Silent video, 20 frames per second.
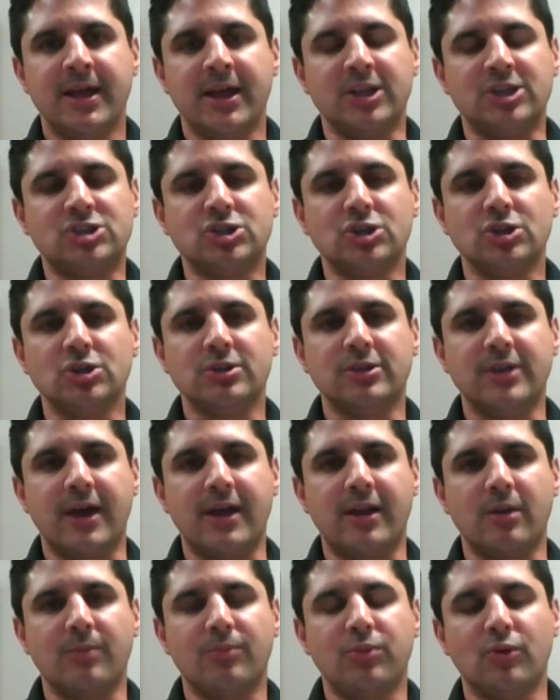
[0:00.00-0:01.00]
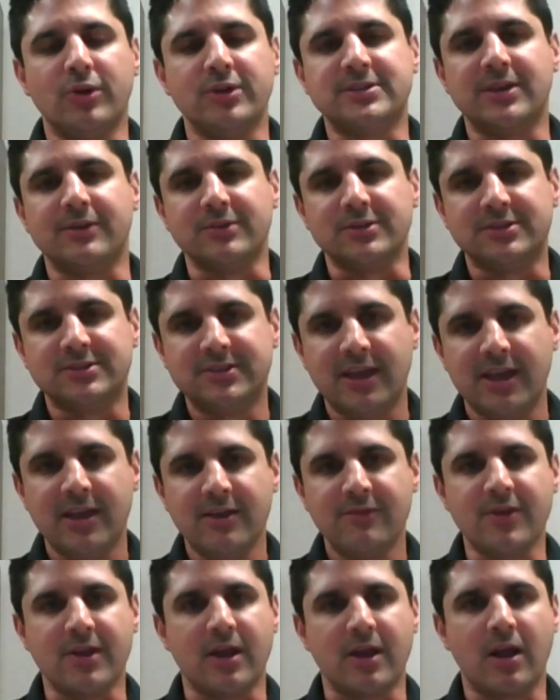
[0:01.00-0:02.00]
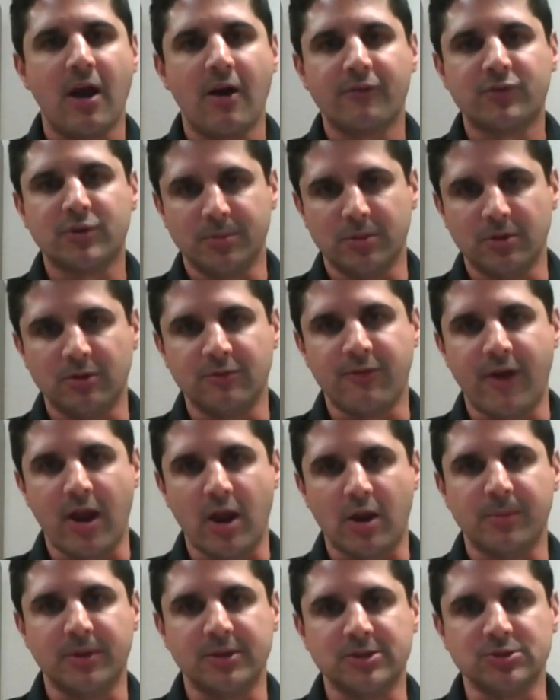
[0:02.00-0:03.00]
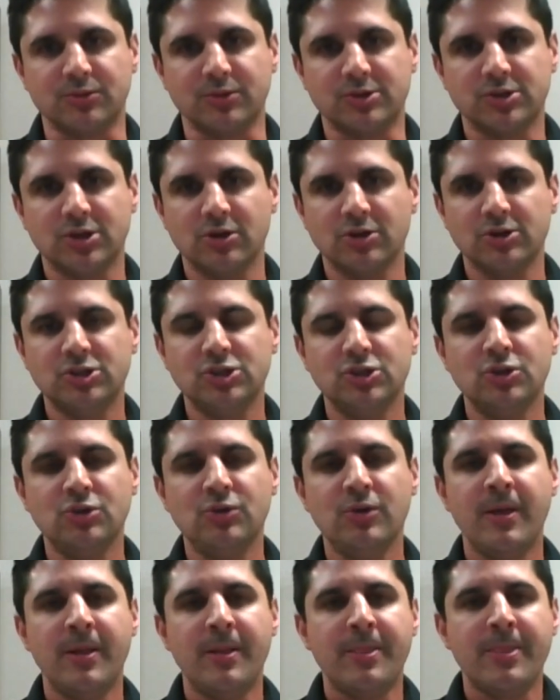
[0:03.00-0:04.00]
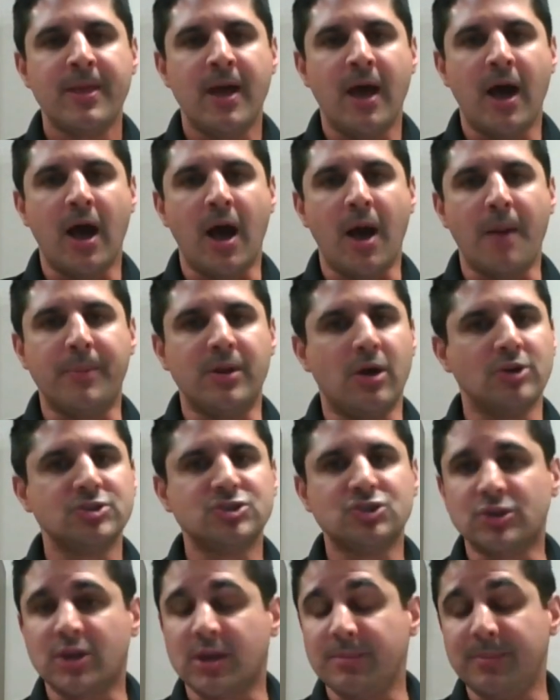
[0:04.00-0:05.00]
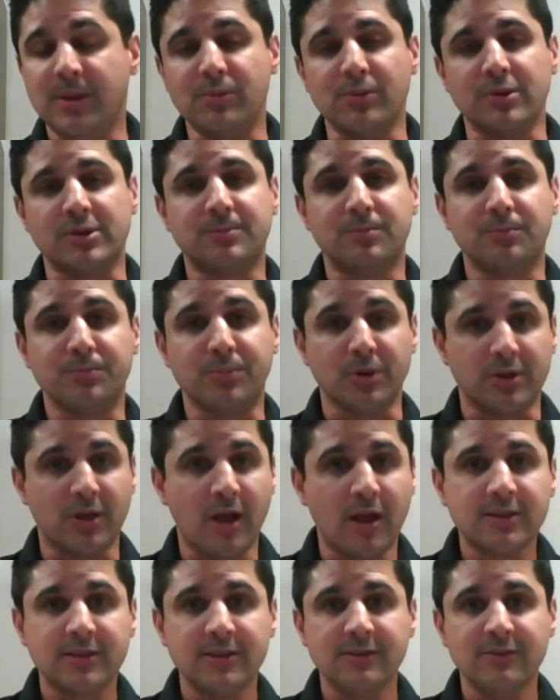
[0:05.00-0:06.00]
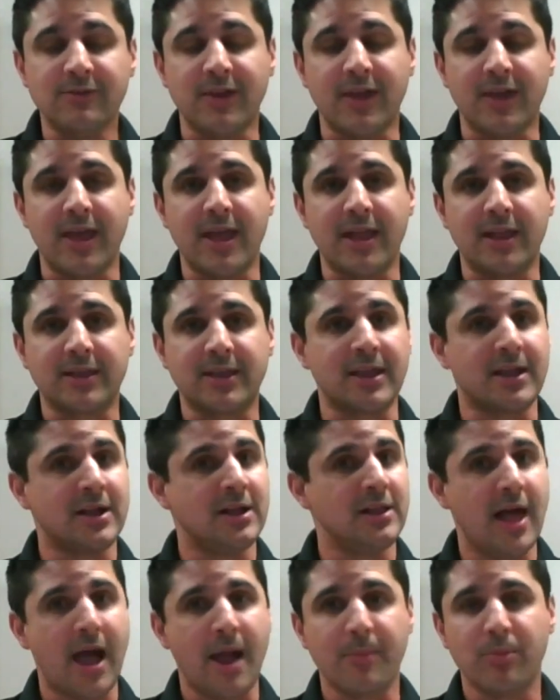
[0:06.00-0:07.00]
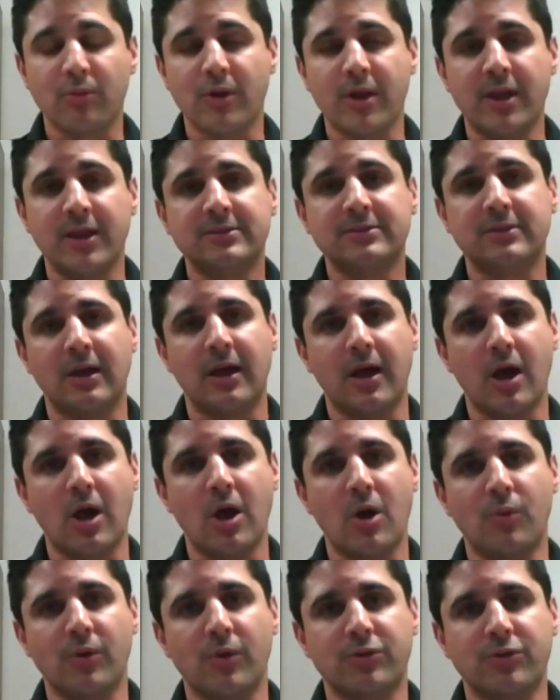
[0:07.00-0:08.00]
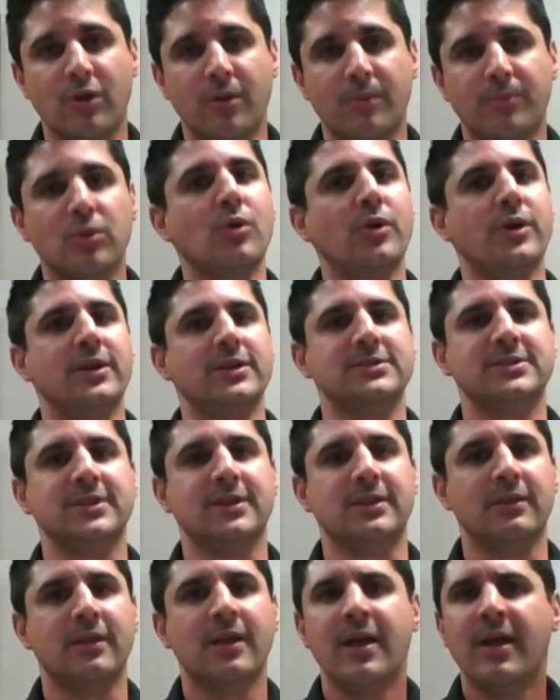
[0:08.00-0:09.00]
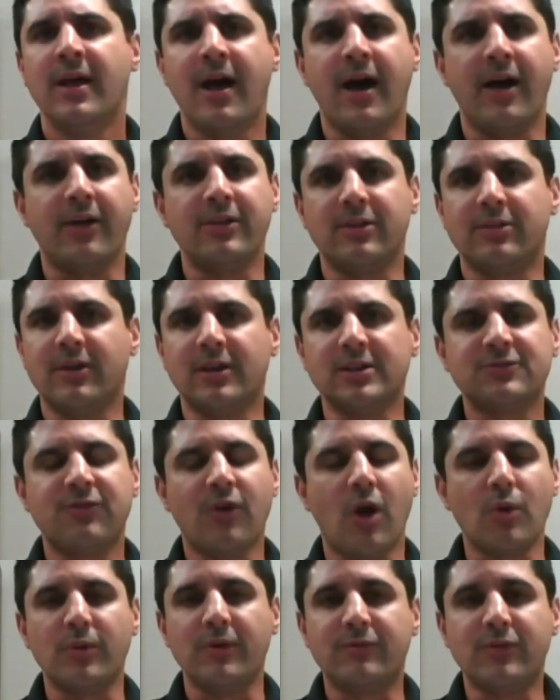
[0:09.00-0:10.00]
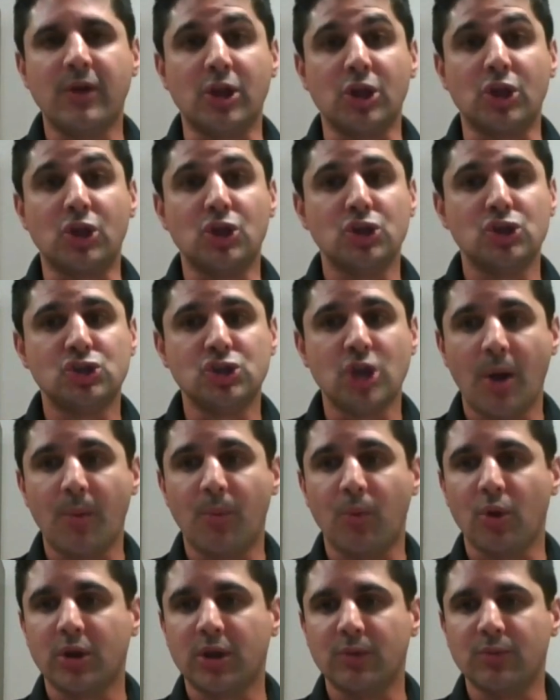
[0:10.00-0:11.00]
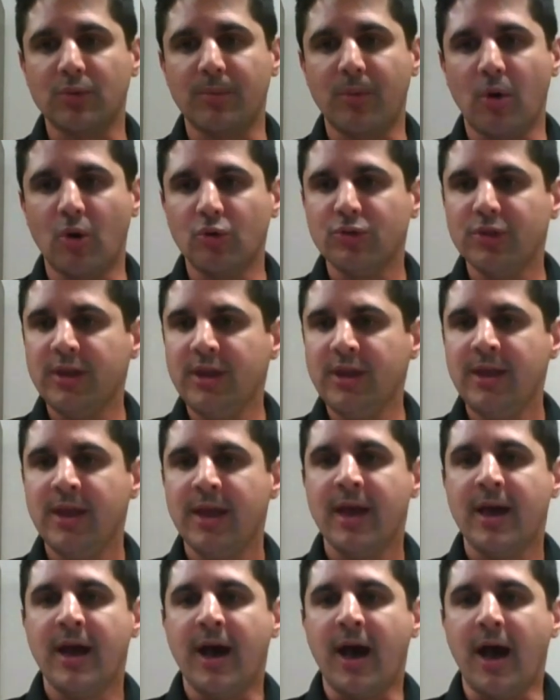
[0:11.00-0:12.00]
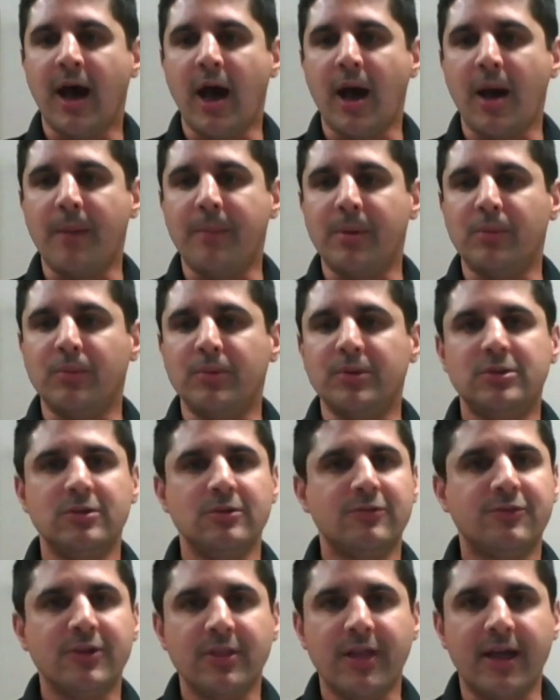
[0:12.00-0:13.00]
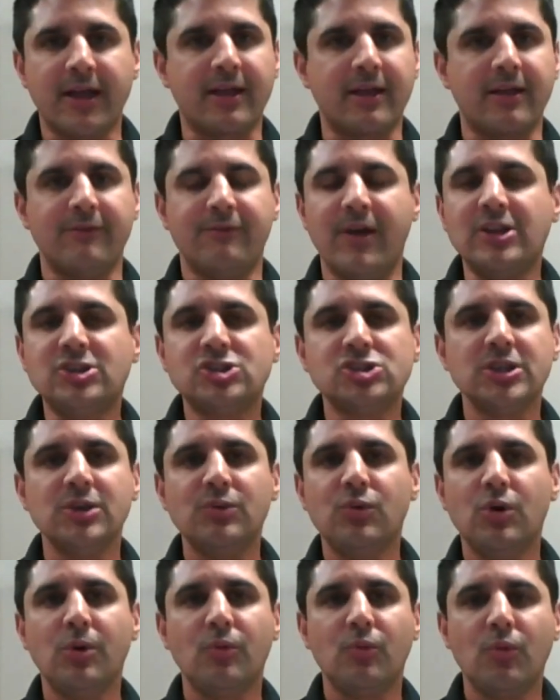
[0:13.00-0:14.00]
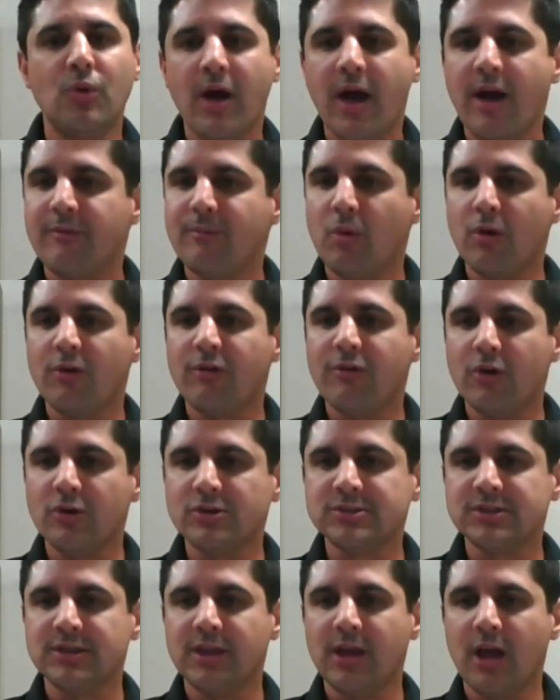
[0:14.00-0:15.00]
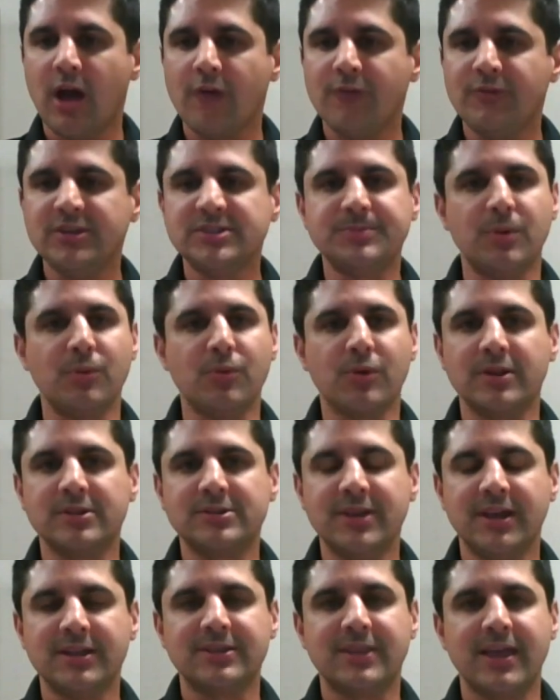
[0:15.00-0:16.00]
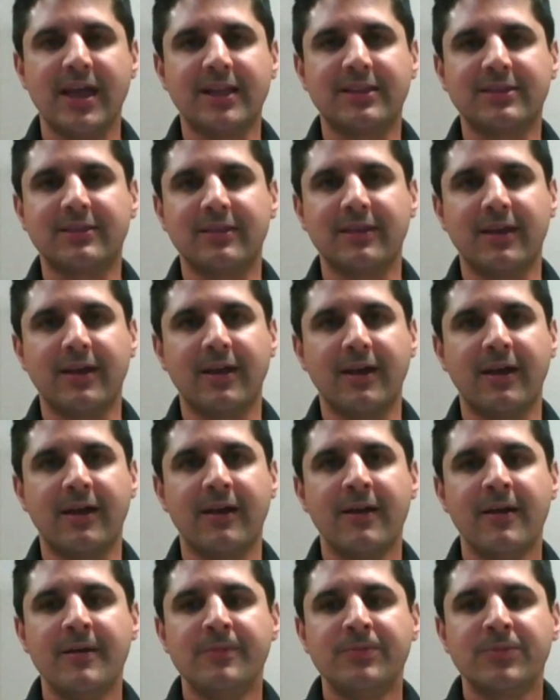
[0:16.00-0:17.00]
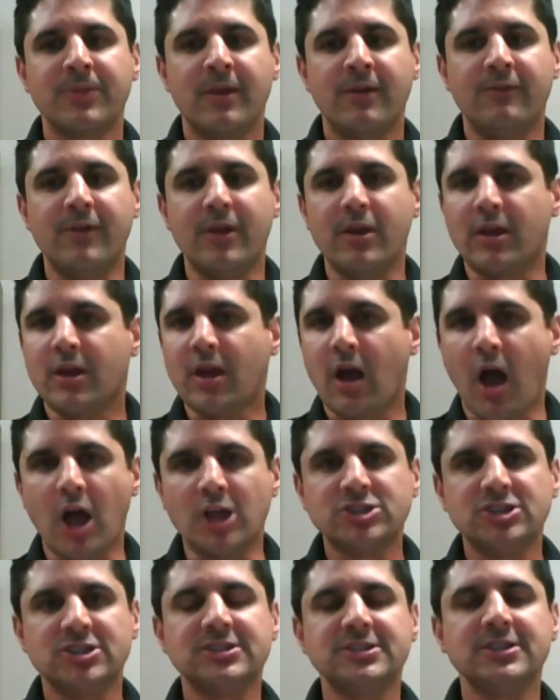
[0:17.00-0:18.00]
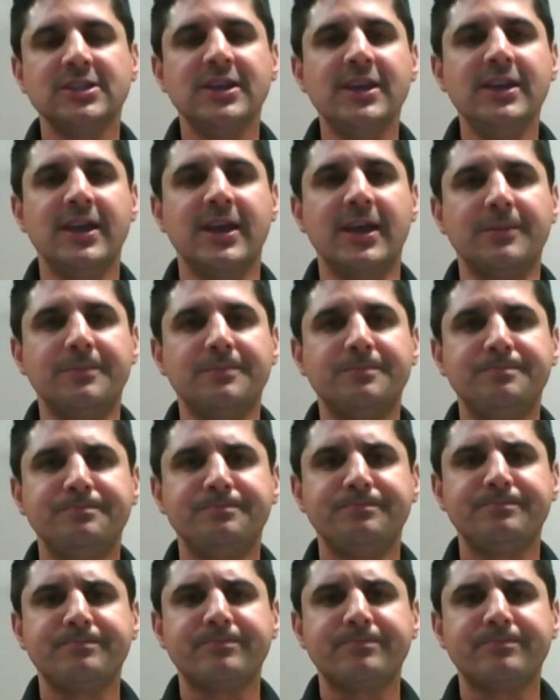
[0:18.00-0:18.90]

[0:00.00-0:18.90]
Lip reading: ensure that our employees have a safe and comfortable environment to return to, but also can be productive and can collaborate with our employees. And I think thus far we've done a good job working remotely, but we do feel like eventually we'll have more folks in the office, but we're going to take that very cautiously, and